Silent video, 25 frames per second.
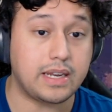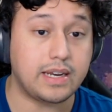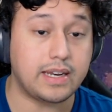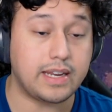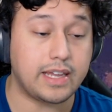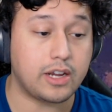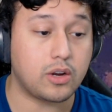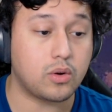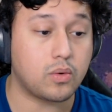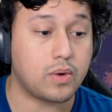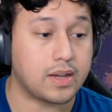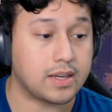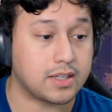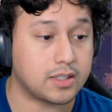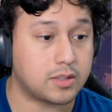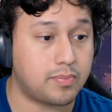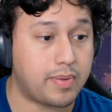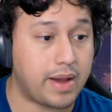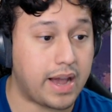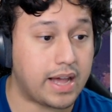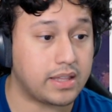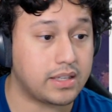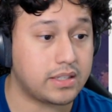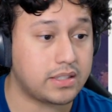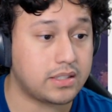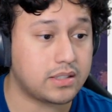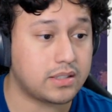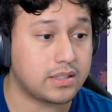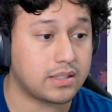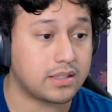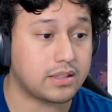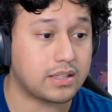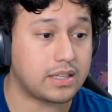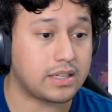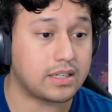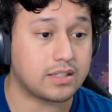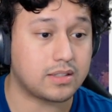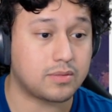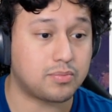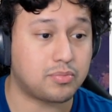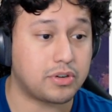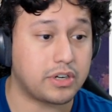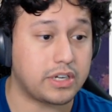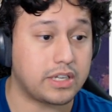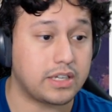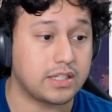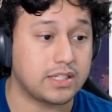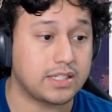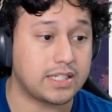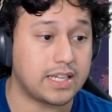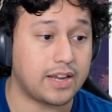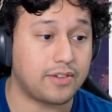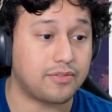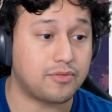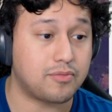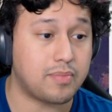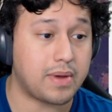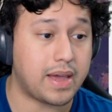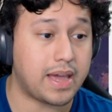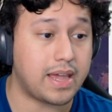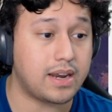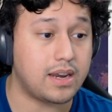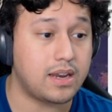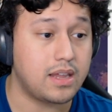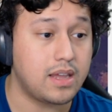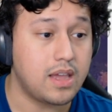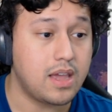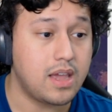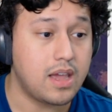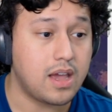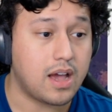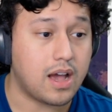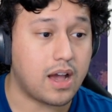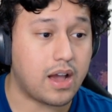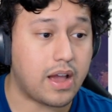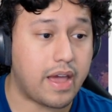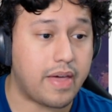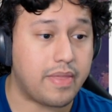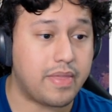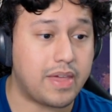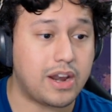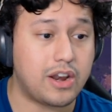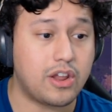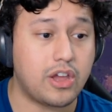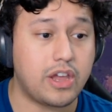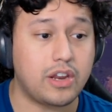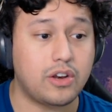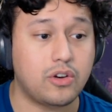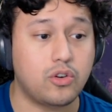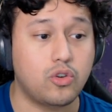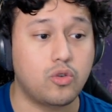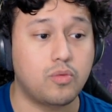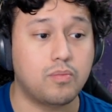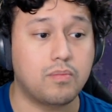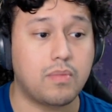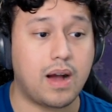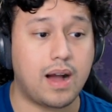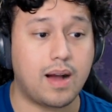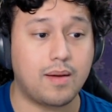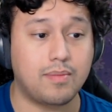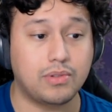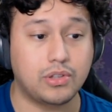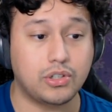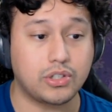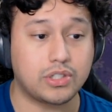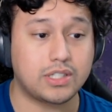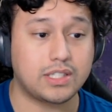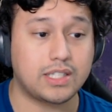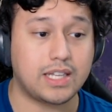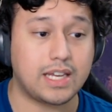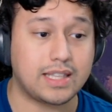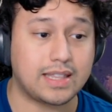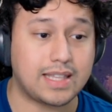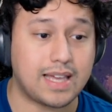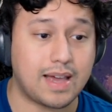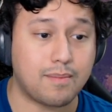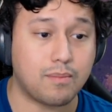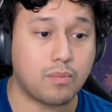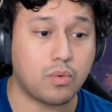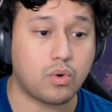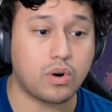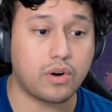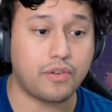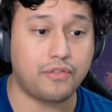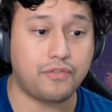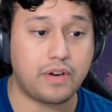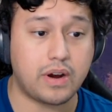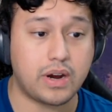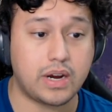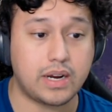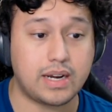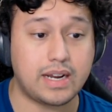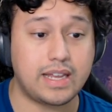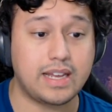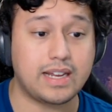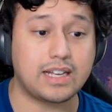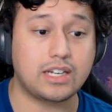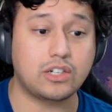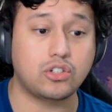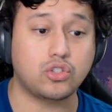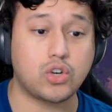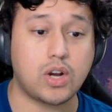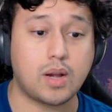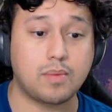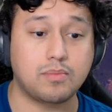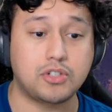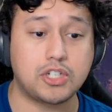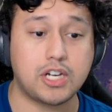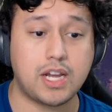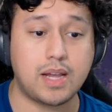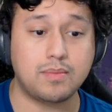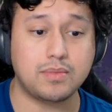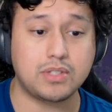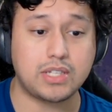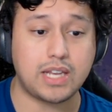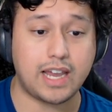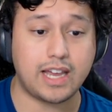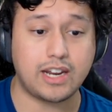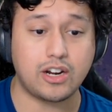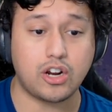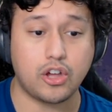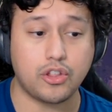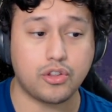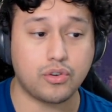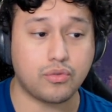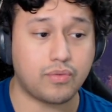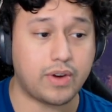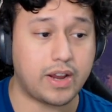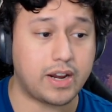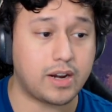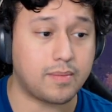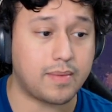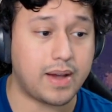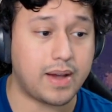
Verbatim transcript: Ningguang's palace. I think it's a pretty safe bet. And then a new mob, looks like that Mora ferret. It can drop gems and other random